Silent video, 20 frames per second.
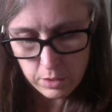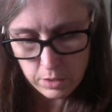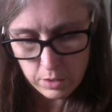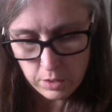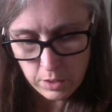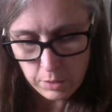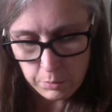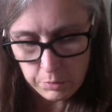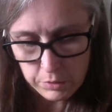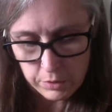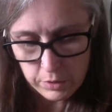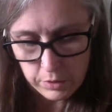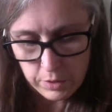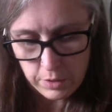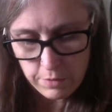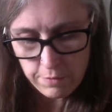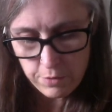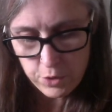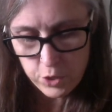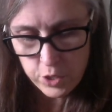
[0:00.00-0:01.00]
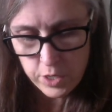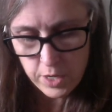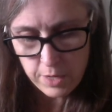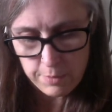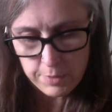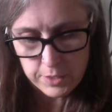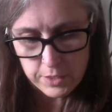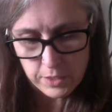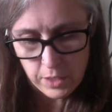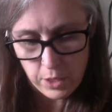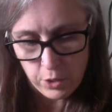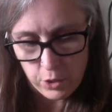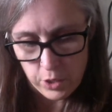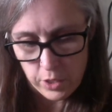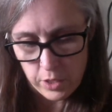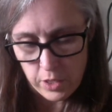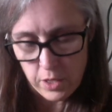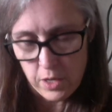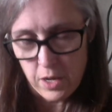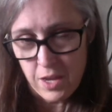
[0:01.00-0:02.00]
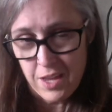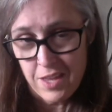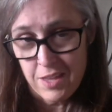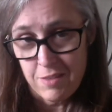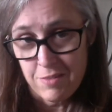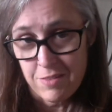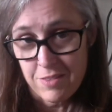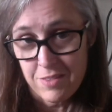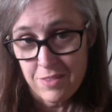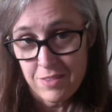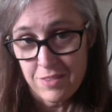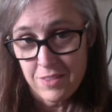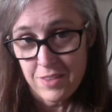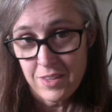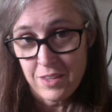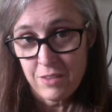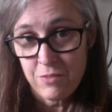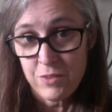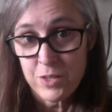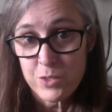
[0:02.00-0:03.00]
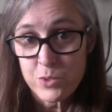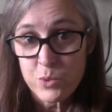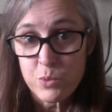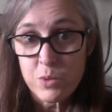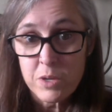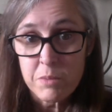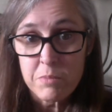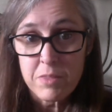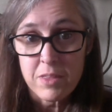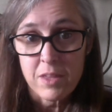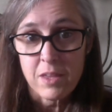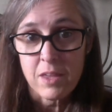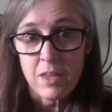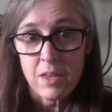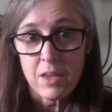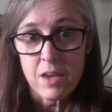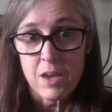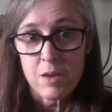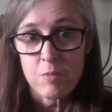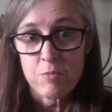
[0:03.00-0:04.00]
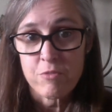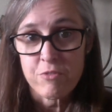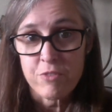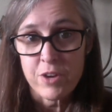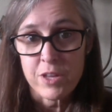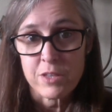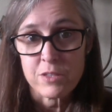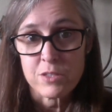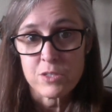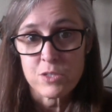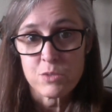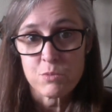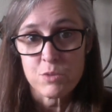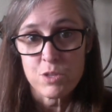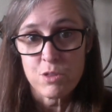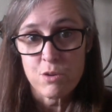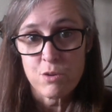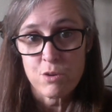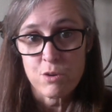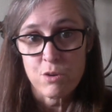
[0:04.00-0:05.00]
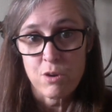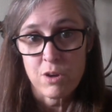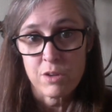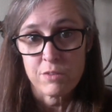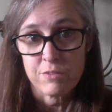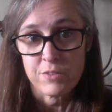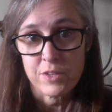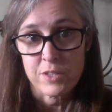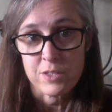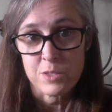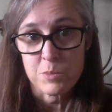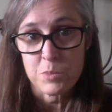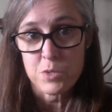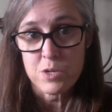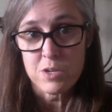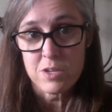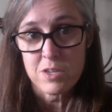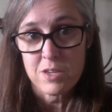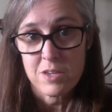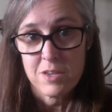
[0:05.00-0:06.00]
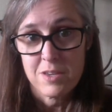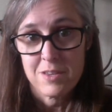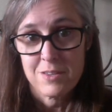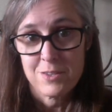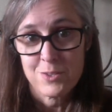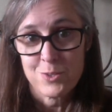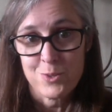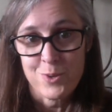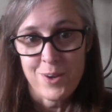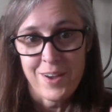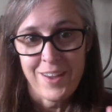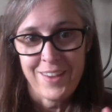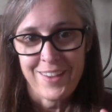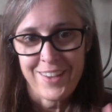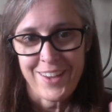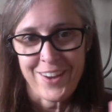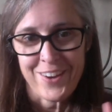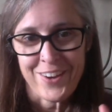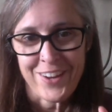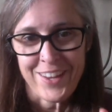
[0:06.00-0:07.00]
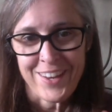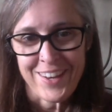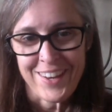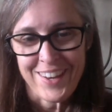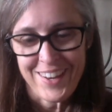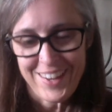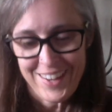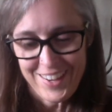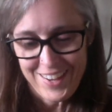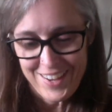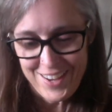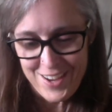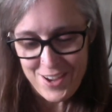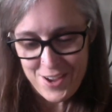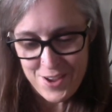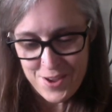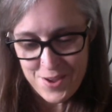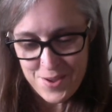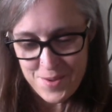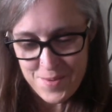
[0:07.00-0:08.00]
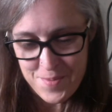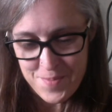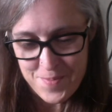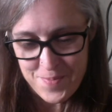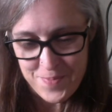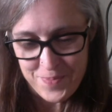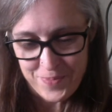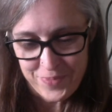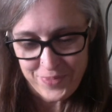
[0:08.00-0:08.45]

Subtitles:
I believe her name is Karen, and if it's who I'm thinking, I'm friends with her on Facebook. So hi, Karen. Um,